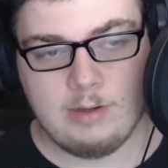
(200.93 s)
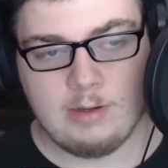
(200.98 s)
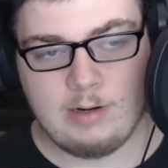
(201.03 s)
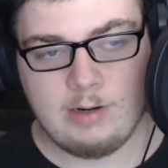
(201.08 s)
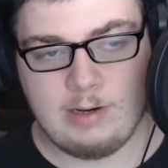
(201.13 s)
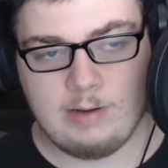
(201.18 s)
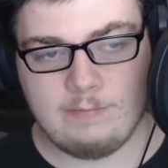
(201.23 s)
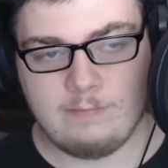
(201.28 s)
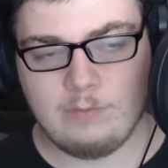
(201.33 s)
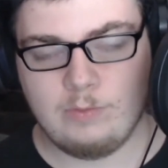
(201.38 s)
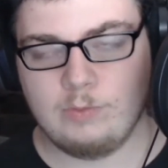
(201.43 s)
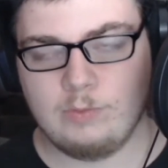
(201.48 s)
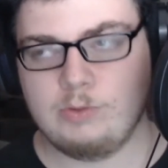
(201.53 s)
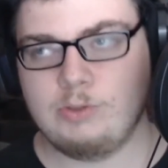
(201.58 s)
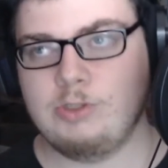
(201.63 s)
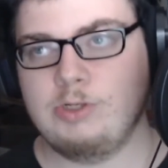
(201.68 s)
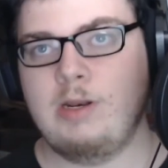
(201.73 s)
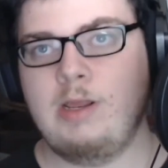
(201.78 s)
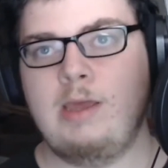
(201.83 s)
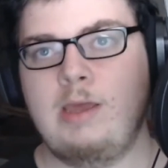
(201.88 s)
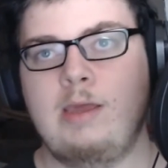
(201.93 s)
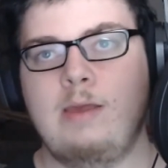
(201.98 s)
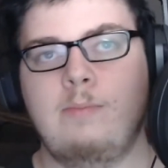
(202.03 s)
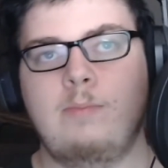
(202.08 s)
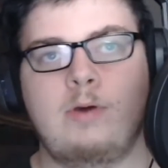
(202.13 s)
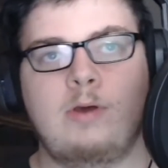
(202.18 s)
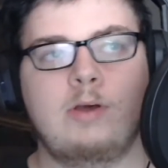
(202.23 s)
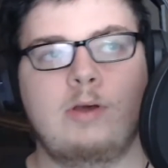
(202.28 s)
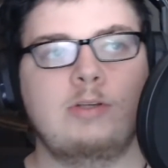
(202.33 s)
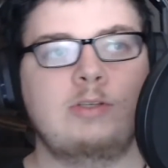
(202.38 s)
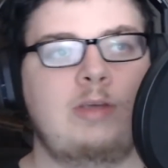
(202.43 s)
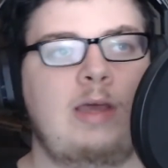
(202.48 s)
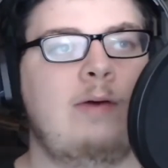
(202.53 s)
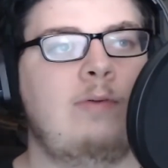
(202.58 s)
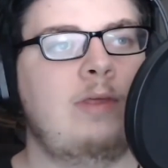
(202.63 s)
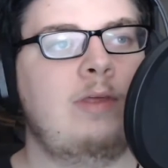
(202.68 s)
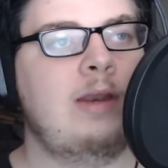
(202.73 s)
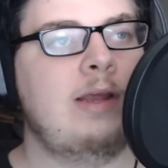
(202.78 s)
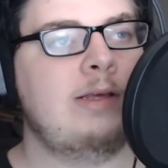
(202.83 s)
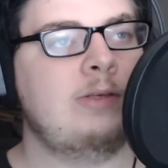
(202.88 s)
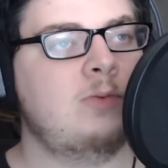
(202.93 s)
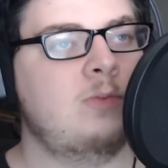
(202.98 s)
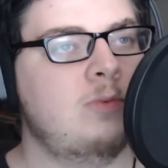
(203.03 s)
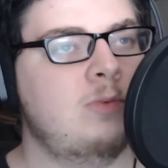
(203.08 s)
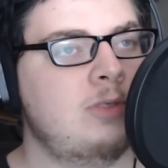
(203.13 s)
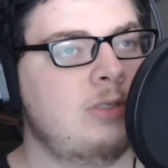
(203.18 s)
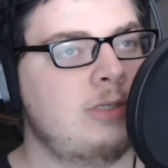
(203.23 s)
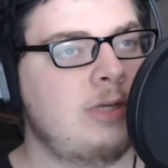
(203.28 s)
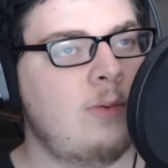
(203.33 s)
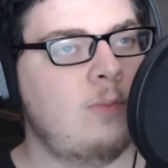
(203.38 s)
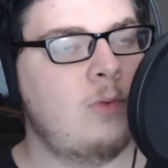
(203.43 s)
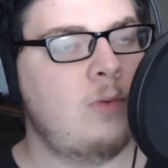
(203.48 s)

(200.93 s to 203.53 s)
Now, unfortunately, because of how the announcement was done,